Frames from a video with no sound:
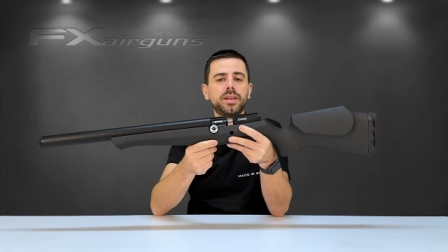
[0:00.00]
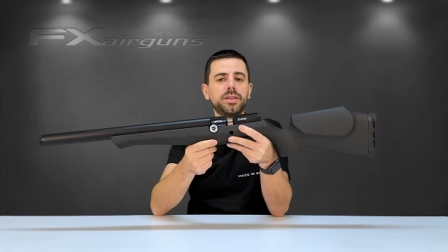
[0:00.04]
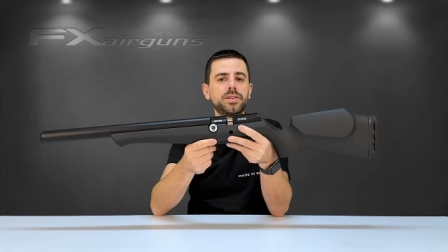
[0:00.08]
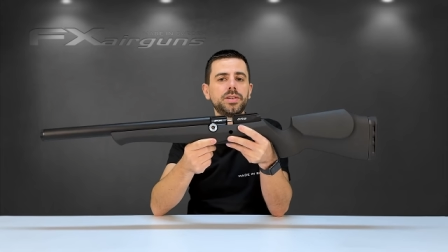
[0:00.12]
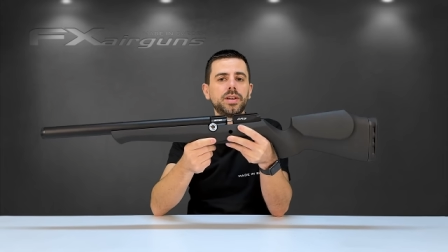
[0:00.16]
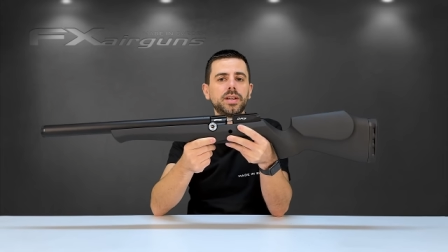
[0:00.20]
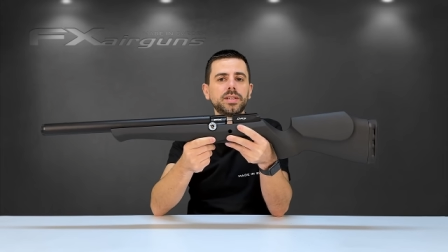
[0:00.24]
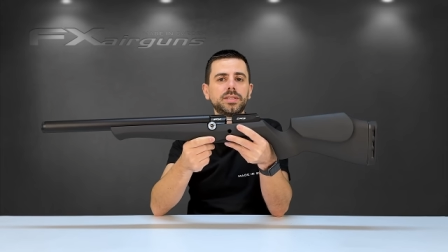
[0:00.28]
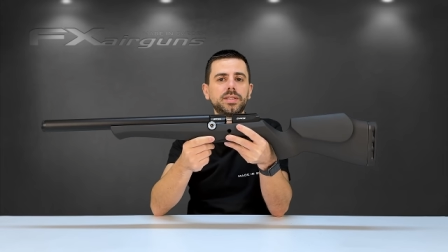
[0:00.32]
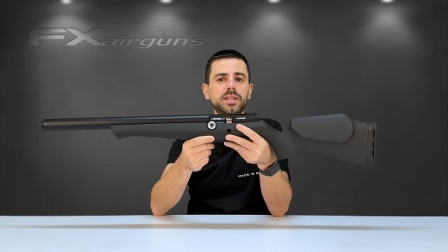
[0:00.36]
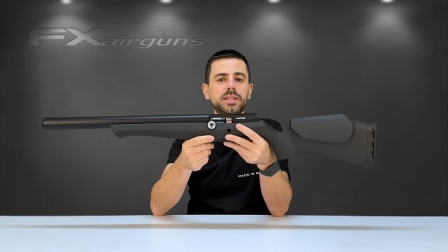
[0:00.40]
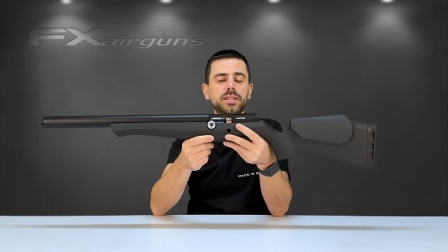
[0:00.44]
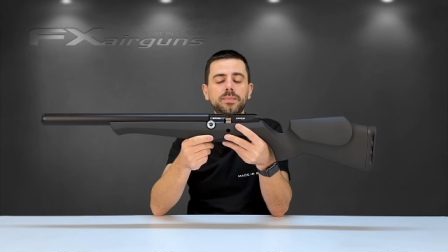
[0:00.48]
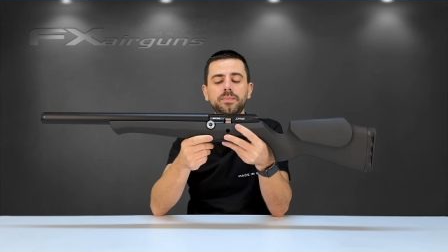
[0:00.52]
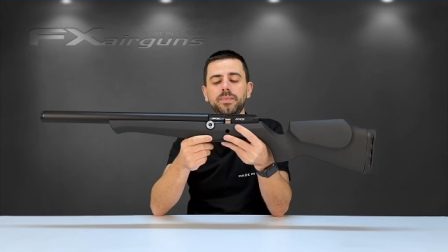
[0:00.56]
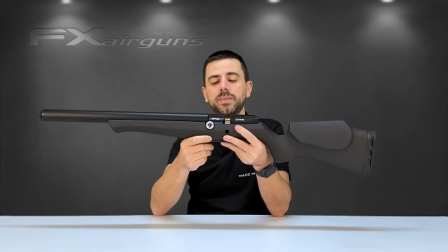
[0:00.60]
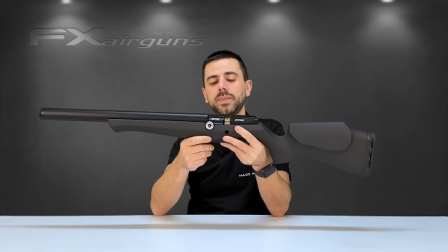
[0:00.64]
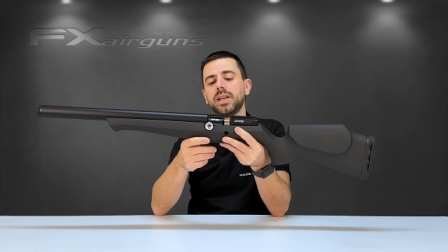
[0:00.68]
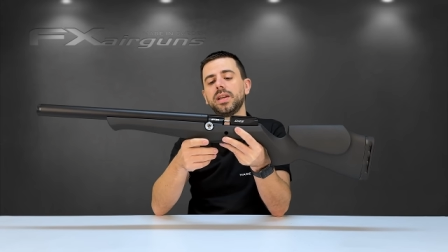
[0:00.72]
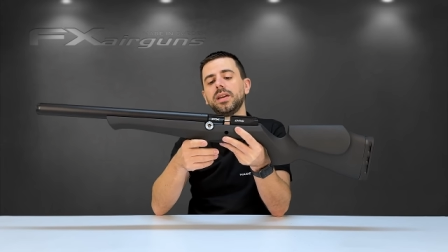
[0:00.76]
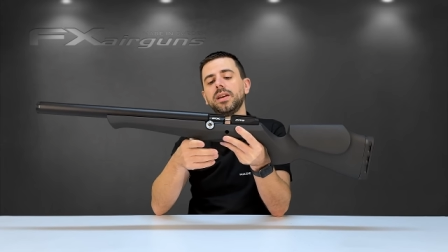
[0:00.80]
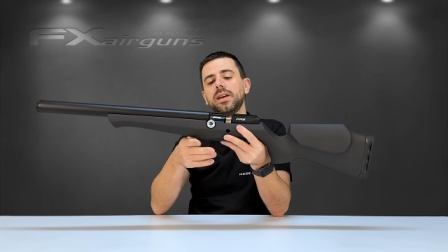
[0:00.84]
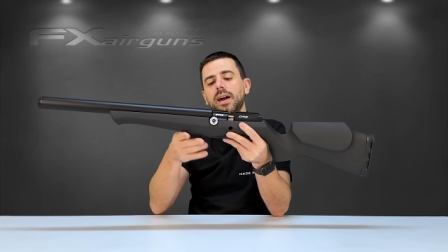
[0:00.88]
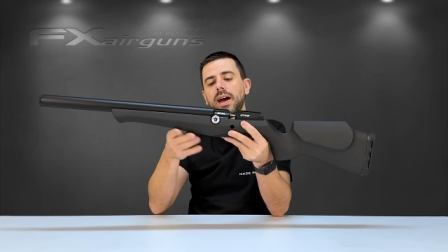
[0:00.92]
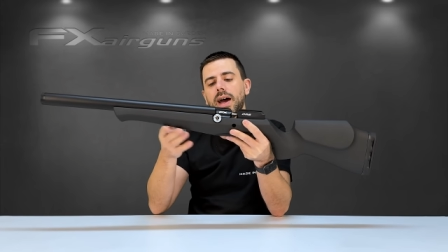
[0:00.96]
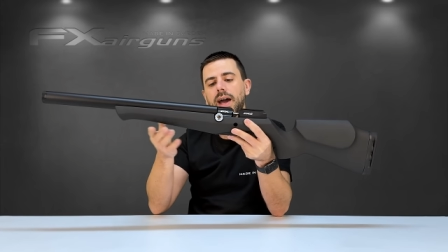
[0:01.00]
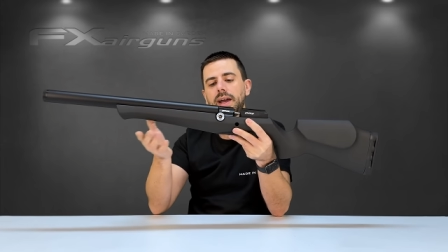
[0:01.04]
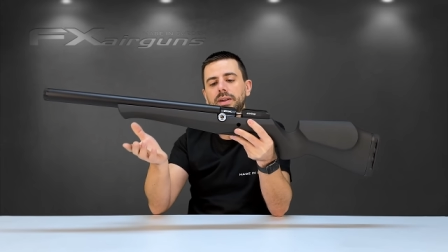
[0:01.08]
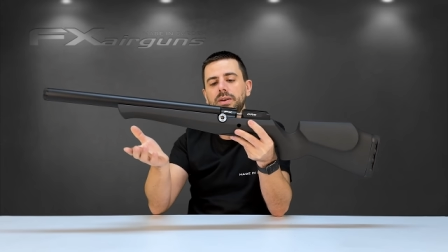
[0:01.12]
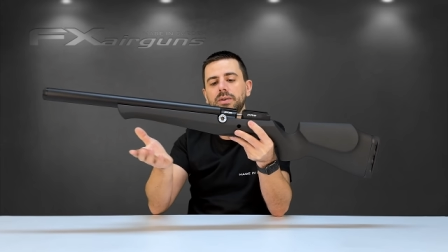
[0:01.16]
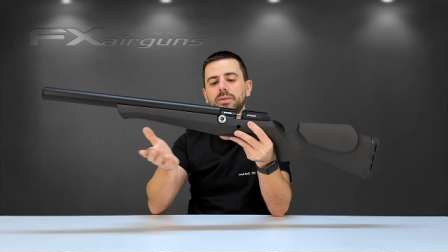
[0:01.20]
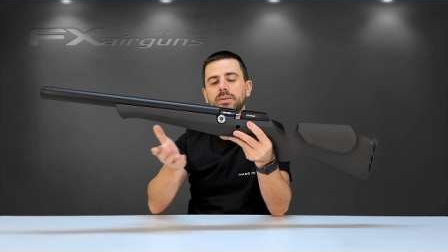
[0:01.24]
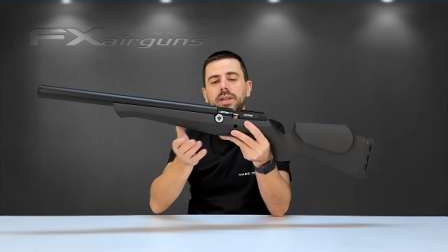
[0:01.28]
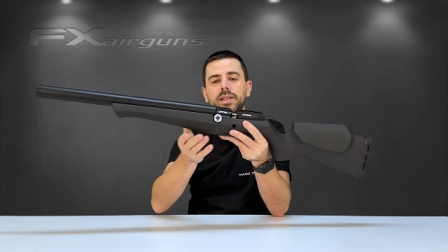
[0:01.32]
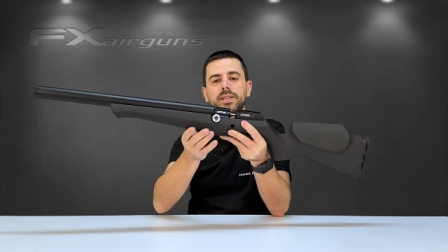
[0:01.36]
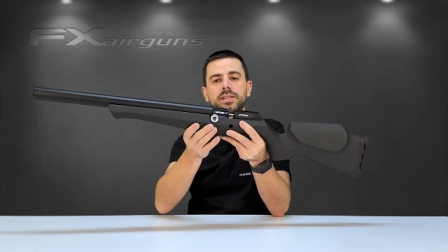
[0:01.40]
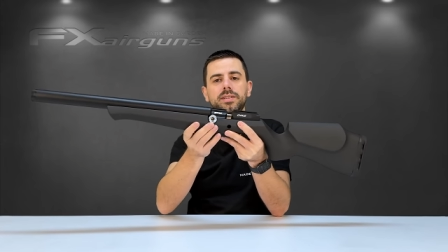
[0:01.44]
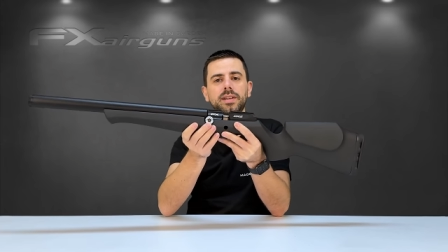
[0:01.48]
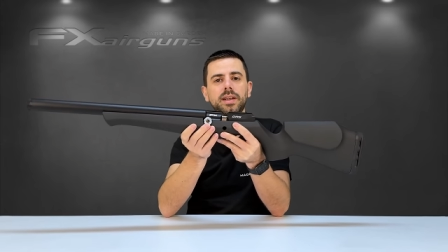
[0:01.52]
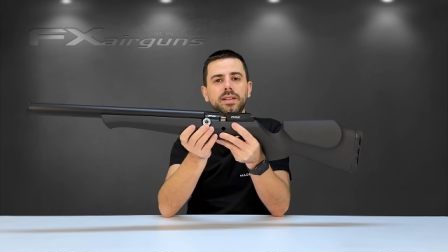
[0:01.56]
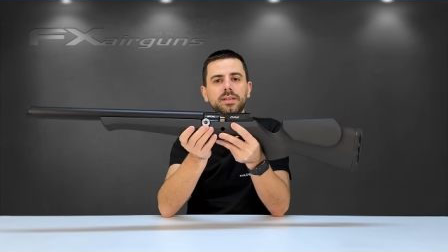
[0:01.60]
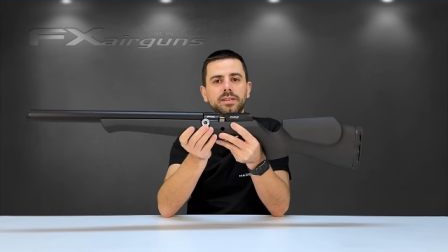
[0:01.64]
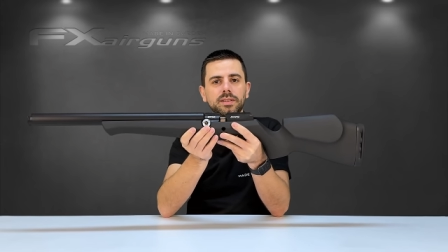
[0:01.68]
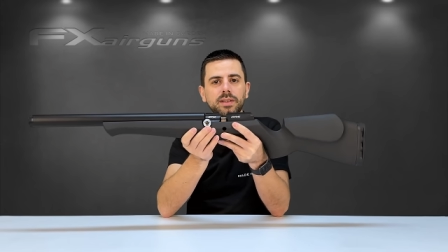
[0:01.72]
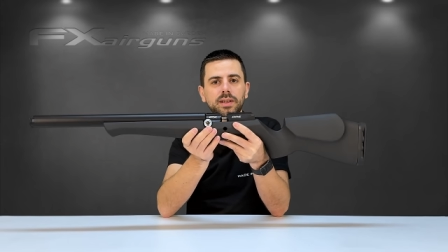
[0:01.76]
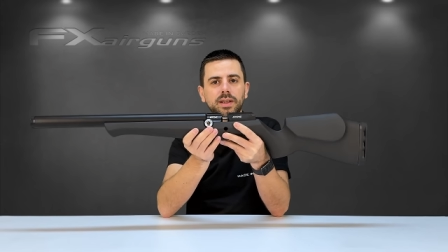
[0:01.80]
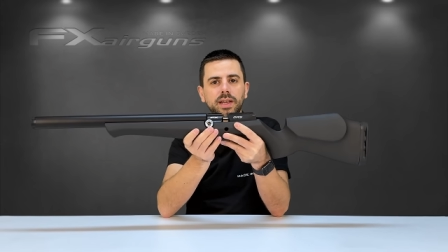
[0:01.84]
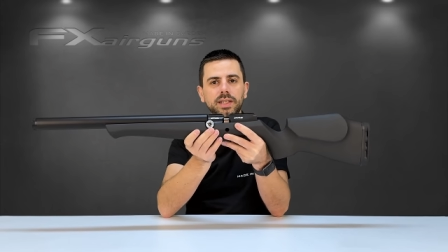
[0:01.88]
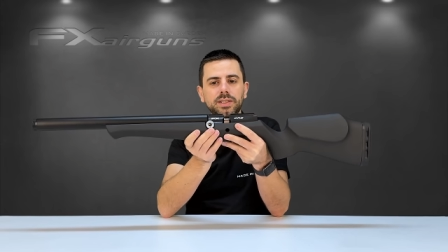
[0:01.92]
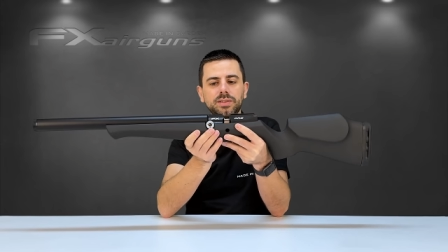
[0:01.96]
adjust it. I know it's not
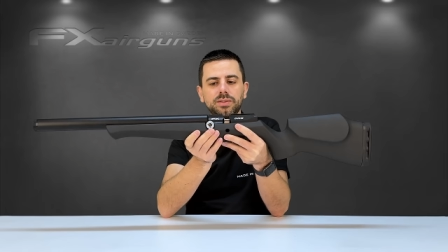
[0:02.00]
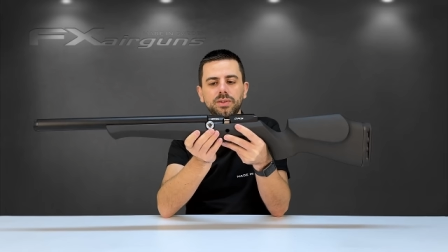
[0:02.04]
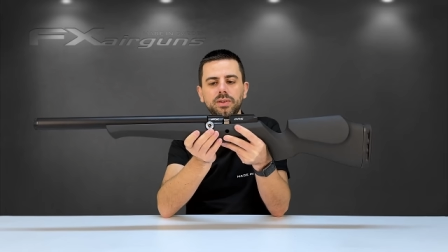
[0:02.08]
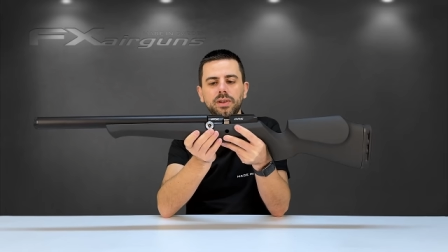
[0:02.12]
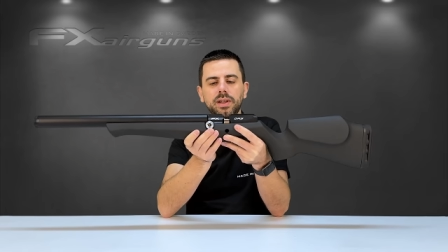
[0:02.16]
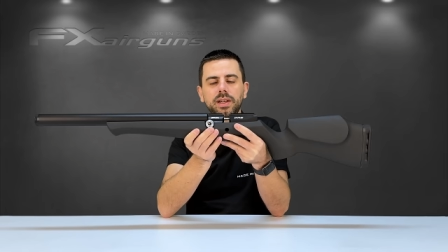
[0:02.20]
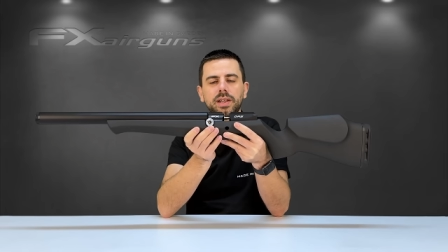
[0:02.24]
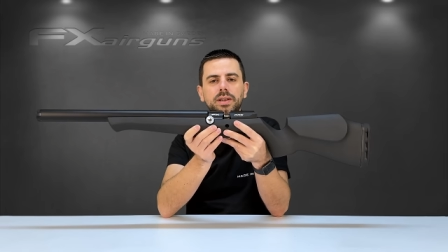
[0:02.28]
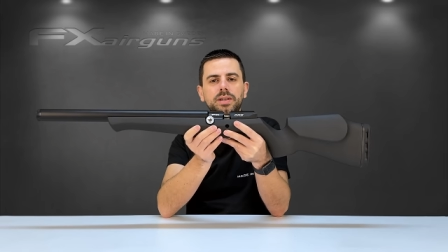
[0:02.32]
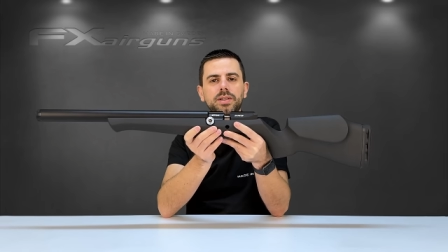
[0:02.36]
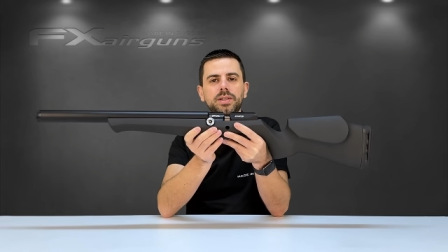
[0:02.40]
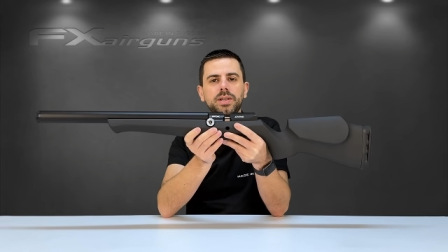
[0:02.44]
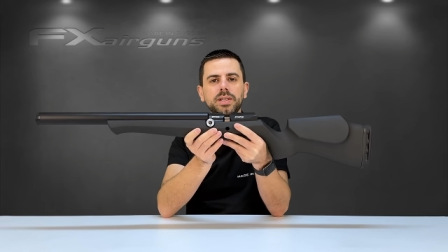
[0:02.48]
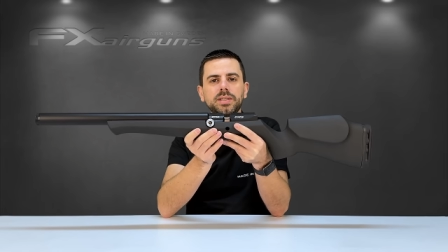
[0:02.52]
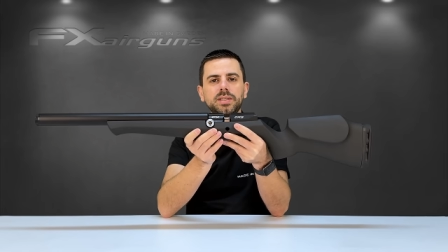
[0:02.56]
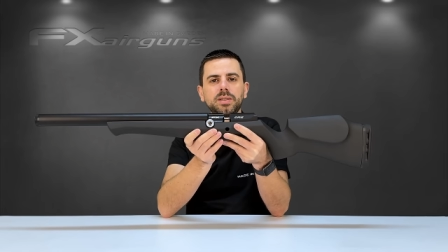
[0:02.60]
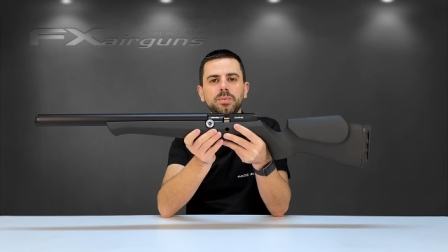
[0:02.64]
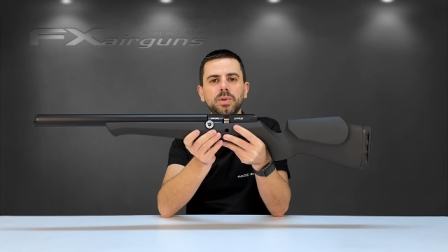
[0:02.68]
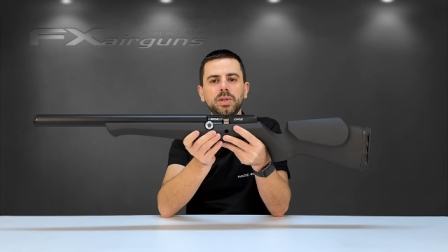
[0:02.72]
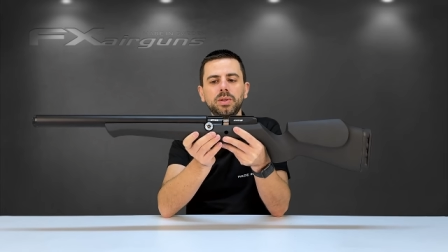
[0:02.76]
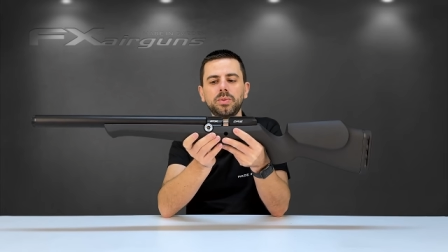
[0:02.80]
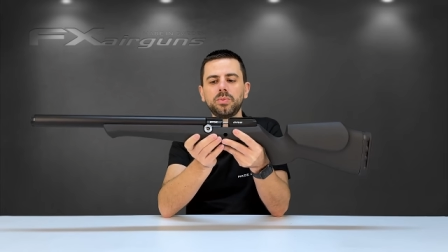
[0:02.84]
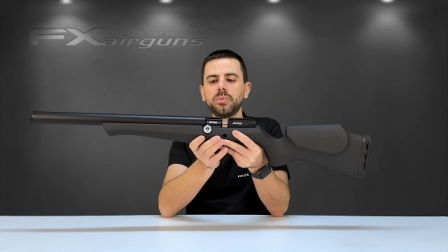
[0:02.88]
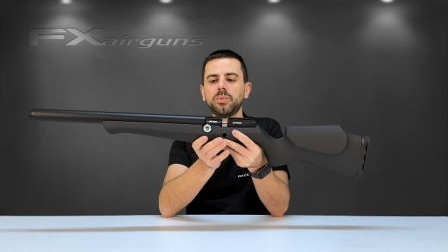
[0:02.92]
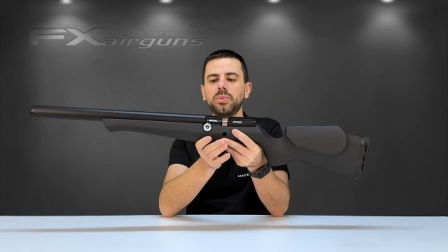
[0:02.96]
externally adjustable,